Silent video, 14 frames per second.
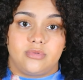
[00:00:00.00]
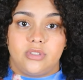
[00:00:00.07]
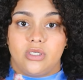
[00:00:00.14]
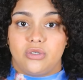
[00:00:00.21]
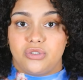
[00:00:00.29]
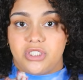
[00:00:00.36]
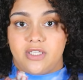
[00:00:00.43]

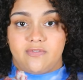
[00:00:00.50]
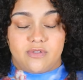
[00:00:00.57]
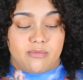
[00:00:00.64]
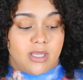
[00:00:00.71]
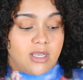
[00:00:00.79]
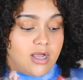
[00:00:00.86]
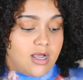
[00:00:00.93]
No, Steve is
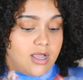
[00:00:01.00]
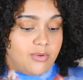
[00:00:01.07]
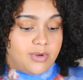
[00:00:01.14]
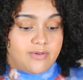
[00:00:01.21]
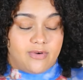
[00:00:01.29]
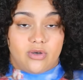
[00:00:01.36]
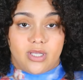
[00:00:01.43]
my guy,
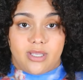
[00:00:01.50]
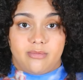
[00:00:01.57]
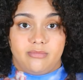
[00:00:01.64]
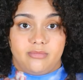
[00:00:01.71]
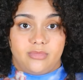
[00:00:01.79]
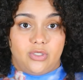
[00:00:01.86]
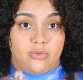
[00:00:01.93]
whatever. Okay.
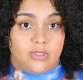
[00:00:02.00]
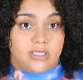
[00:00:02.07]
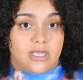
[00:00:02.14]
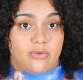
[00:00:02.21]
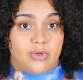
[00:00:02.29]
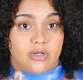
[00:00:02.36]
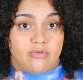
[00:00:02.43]
You want
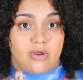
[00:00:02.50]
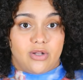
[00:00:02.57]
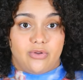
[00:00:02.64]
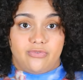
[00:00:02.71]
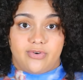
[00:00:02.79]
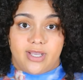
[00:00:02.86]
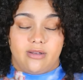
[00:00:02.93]
that weirdo
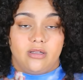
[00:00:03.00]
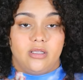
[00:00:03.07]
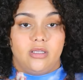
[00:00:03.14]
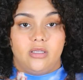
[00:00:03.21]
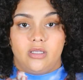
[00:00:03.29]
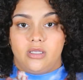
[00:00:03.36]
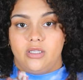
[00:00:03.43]
around you, fine.
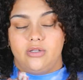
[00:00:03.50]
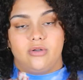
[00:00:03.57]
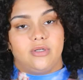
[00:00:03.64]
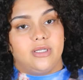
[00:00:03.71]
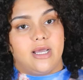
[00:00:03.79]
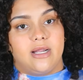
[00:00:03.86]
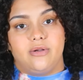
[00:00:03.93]
You
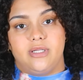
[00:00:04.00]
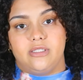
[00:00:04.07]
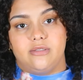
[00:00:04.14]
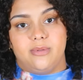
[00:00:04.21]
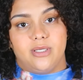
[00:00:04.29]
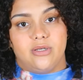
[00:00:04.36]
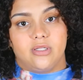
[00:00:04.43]
don't I don't need
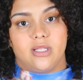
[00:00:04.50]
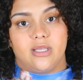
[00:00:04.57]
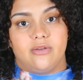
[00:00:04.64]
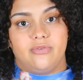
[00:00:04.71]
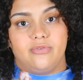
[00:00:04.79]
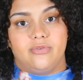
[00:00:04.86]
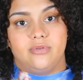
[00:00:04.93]
to be in your
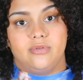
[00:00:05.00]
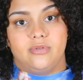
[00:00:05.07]
life.